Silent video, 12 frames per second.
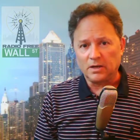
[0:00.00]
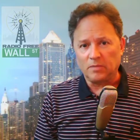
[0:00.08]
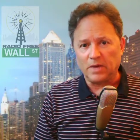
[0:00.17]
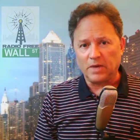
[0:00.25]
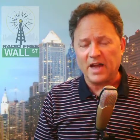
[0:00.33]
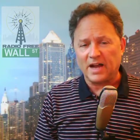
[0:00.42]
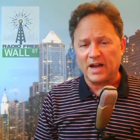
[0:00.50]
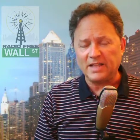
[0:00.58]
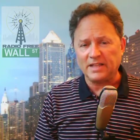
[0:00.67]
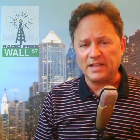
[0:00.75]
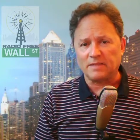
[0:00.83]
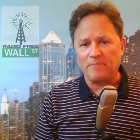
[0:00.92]
But I
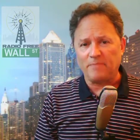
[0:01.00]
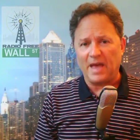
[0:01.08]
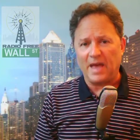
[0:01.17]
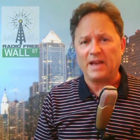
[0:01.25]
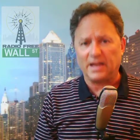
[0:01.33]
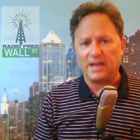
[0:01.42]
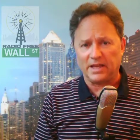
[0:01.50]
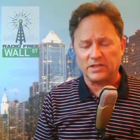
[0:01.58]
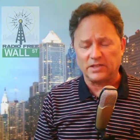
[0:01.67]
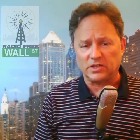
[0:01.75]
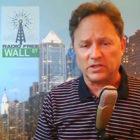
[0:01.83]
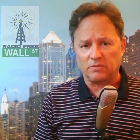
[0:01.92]
think the bet
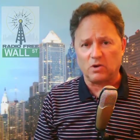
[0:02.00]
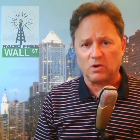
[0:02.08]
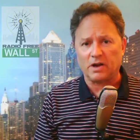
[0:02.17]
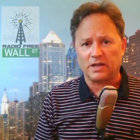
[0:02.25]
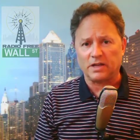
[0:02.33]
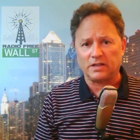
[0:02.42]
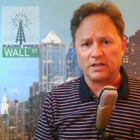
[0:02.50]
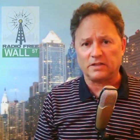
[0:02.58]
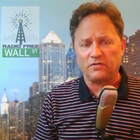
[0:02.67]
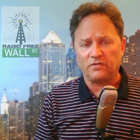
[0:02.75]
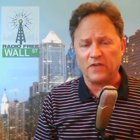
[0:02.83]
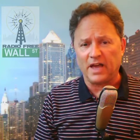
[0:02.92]
is in the market
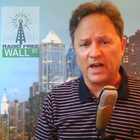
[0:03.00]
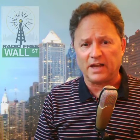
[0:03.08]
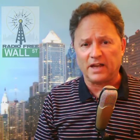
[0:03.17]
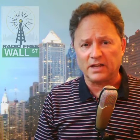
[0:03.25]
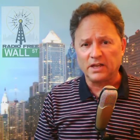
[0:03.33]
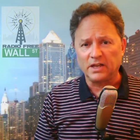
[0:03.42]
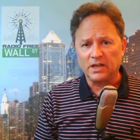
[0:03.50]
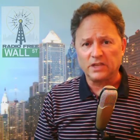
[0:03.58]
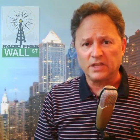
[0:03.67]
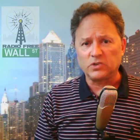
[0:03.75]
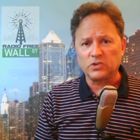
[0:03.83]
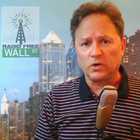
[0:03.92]
that the Fed
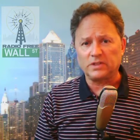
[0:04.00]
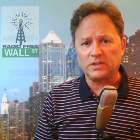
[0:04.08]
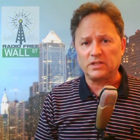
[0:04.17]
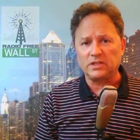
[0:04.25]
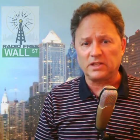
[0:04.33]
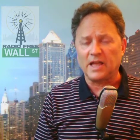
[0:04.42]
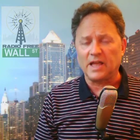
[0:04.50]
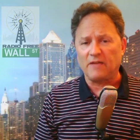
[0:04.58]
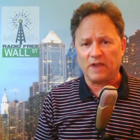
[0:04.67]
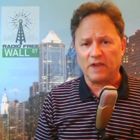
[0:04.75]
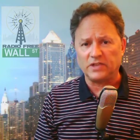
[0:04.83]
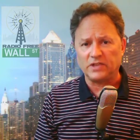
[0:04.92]
is going to
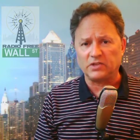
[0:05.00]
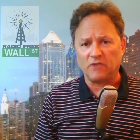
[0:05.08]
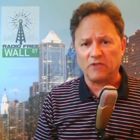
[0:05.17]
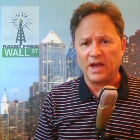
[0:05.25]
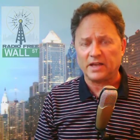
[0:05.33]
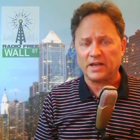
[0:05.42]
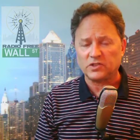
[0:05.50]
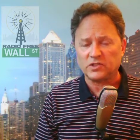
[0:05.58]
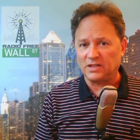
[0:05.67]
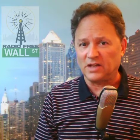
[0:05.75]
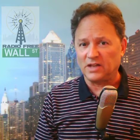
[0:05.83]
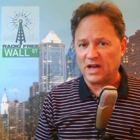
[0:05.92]
delay raising
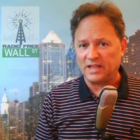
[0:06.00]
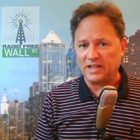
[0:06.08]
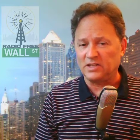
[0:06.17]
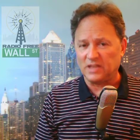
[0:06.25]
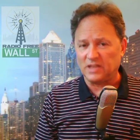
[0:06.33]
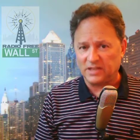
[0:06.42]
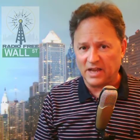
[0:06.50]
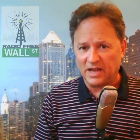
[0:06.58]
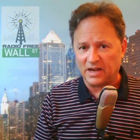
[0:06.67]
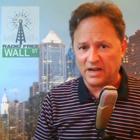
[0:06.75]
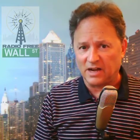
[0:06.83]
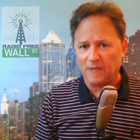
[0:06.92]
rates. I think the
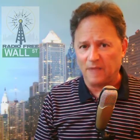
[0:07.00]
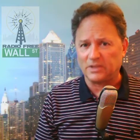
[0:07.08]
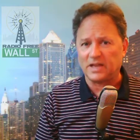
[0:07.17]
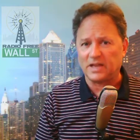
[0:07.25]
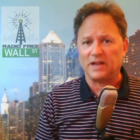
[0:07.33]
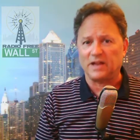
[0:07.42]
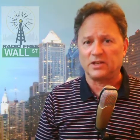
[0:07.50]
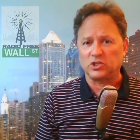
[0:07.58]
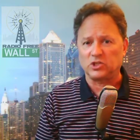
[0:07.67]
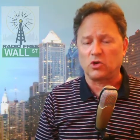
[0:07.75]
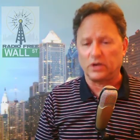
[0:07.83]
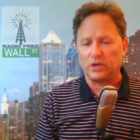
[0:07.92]
economic data
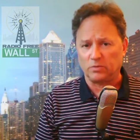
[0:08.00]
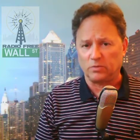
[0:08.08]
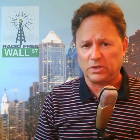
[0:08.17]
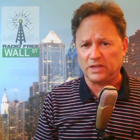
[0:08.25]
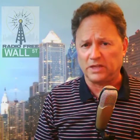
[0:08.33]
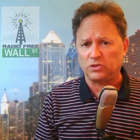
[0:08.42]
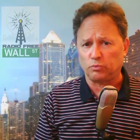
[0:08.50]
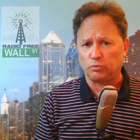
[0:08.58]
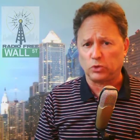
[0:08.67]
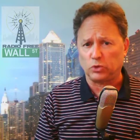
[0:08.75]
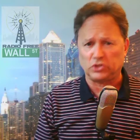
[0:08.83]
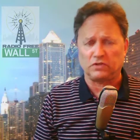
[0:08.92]
is going to begin to
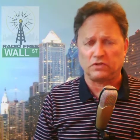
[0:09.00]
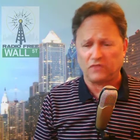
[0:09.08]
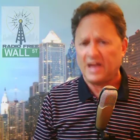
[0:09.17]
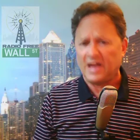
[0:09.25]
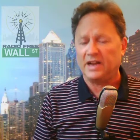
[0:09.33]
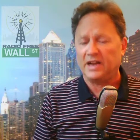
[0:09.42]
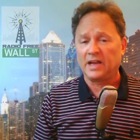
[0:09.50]
push the Fed.